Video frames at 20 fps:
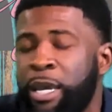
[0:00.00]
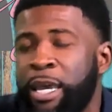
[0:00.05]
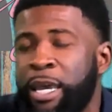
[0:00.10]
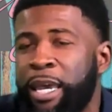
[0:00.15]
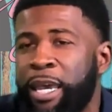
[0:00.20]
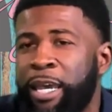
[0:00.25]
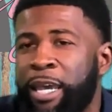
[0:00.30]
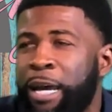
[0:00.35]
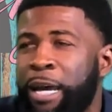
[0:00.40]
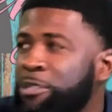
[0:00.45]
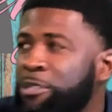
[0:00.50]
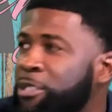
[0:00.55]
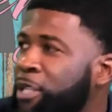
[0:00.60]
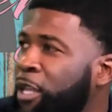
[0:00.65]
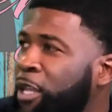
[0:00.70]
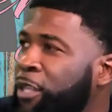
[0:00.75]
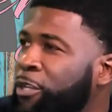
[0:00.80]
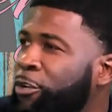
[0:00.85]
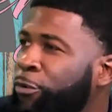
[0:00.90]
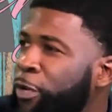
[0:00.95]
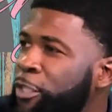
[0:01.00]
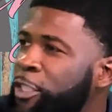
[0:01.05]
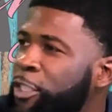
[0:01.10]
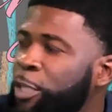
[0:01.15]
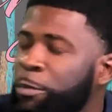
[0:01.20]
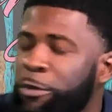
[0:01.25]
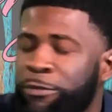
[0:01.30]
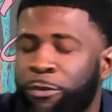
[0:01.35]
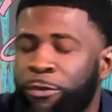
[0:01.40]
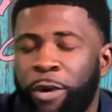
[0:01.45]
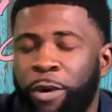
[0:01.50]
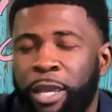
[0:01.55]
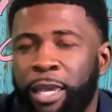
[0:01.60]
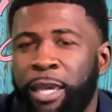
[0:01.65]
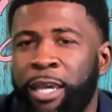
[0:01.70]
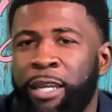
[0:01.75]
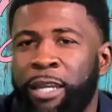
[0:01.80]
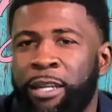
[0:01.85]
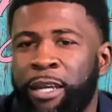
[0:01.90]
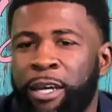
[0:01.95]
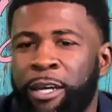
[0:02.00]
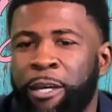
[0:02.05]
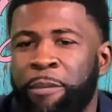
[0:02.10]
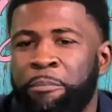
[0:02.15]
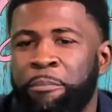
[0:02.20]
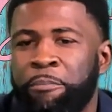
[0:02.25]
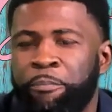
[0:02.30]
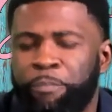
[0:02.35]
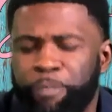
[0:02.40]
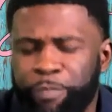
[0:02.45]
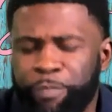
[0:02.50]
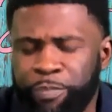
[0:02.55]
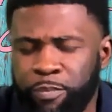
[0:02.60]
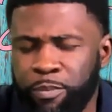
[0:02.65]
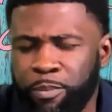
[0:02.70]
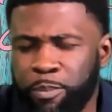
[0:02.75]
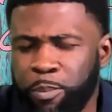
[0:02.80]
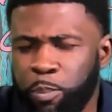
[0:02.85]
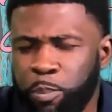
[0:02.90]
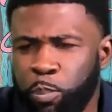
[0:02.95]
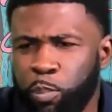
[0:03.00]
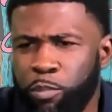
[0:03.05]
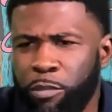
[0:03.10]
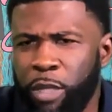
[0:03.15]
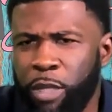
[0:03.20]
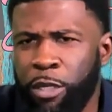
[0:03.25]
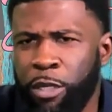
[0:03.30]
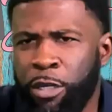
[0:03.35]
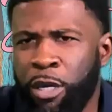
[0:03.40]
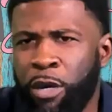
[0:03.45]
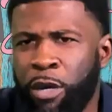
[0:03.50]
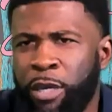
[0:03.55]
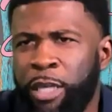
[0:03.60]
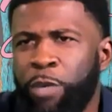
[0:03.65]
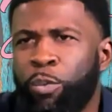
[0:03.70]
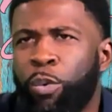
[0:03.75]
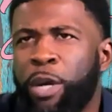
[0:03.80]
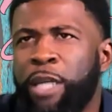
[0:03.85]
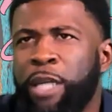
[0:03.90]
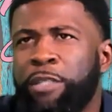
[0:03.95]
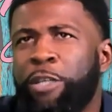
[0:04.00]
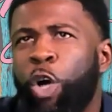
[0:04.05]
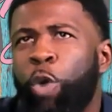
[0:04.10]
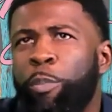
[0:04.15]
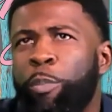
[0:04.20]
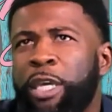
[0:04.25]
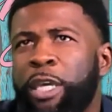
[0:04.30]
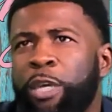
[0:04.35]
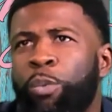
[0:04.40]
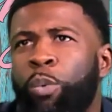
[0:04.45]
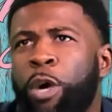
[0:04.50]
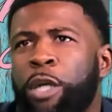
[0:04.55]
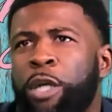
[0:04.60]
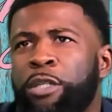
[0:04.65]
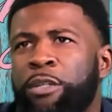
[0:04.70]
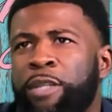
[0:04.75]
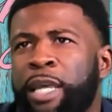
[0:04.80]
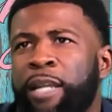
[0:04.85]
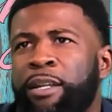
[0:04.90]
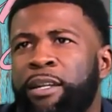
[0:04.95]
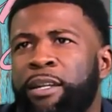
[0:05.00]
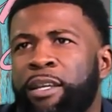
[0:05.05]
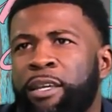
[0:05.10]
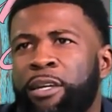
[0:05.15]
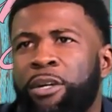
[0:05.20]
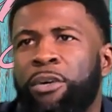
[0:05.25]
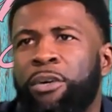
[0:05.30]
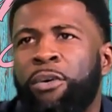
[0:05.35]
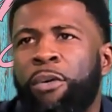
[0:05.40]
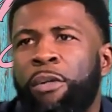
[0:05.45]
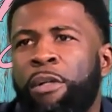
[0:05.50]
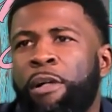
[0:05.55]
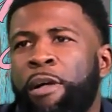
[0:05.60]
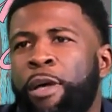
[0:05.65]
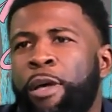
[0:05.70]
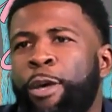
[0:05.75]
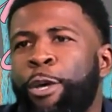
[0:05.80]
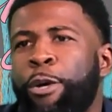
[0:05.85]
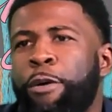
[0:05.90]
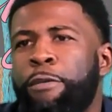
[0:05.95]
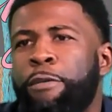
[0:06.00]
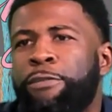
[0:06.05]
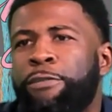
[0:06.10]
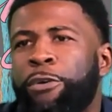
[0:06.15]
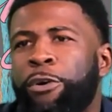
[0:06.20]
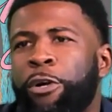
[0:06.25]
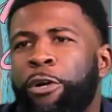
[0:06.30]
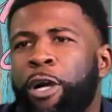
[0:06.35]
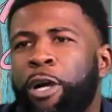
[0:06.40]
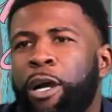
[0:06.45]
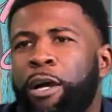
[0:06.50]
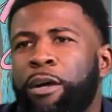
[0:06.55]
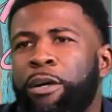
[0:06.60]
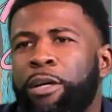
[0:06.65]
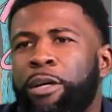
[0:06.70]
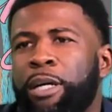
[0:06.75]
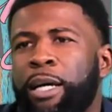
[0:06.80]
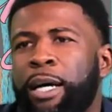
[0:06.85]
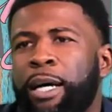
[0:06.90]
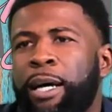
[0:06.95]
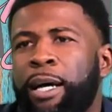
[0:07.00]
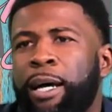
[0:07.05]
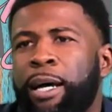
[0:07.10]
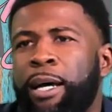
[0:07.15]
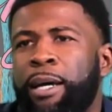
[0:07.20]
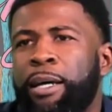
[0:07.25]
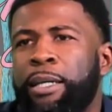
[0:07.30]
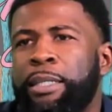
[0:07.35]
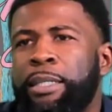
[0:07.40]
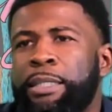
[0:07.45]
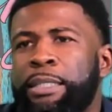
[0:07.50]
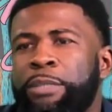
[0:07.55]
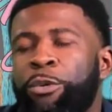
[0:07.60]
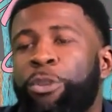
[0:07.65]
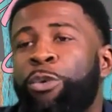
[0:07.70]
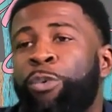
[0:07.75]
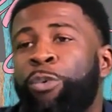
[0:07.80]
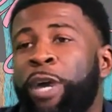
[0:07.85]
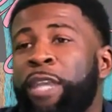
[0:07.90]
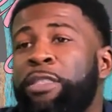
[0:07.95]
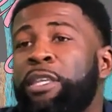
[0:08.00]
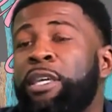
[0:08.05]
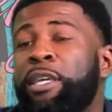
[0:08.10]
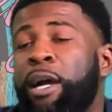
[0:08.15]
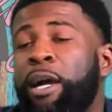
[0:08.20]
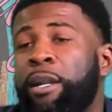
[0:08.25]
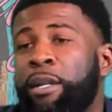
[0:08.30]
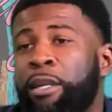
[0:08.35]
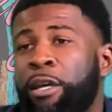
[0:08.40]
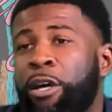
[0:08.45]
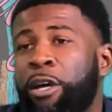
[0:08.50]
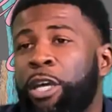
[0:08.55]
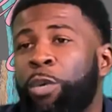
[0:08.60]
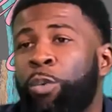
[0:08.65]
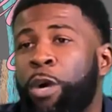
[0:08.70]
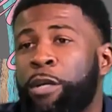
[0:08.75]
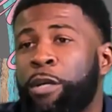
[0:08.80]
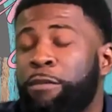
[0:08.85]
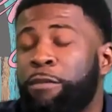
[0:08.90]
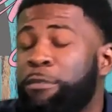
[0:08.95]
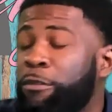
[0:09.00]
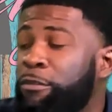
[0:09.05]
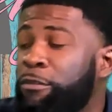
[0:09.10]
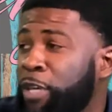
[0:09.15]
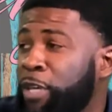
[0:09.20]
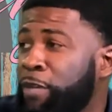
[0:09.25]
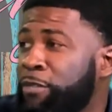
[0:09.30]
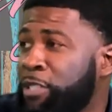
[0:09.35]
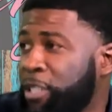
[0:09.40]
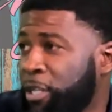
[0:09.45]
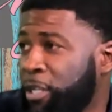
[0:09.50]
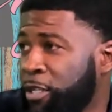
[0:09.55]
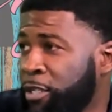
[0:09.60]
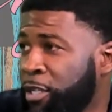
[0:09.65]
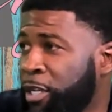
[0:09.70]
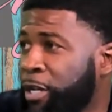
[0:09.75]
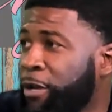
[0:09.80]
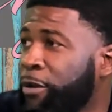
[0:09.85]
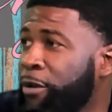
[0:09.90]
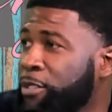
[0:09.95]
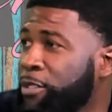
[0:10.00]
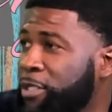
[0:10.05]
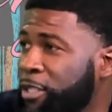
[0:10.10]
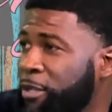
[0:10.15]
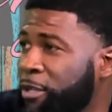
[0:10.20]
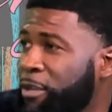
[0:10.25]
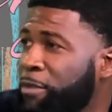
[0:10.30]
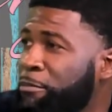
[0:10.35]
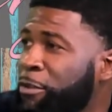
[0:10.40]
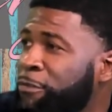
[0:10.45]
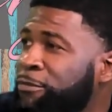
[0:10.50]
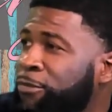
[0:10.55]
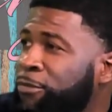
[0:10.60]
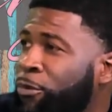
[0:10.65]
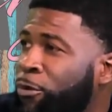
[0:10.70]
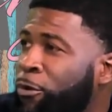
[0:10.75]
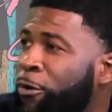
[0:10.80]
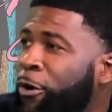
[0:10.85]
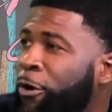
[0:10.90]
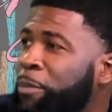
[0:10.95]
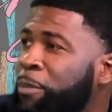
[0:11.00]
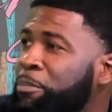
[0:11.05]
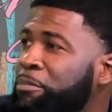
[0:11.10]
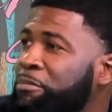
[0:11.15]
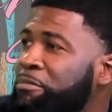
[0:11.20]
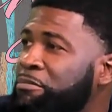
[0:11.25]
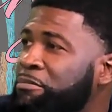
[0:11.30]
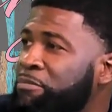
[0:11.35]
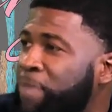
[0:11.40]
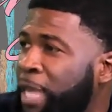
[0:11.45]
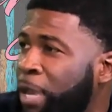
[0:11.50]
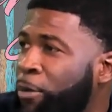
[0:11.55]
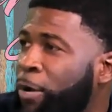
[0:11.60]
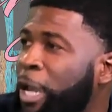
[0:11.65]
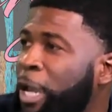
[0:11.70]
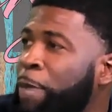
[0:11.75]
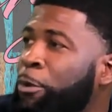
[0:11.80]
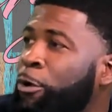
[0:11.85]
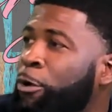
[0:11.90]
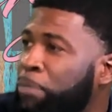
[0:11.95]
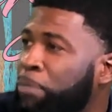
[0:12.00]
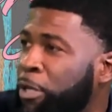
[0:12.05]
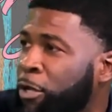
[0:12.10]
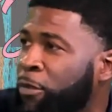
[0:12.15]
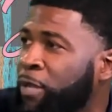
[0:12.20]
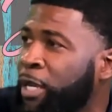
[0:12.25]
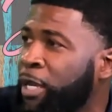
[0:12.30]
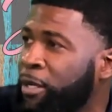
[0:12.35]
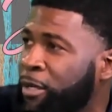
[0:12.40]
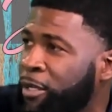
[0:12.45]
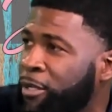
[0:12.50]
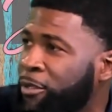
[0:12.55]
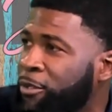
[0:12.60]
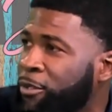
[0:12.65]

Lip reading: And I was telling Christy beforehand, you know, he told me he worked on that deal for, the Raytheon deal he worked on for 15 years before they were able to build that deal,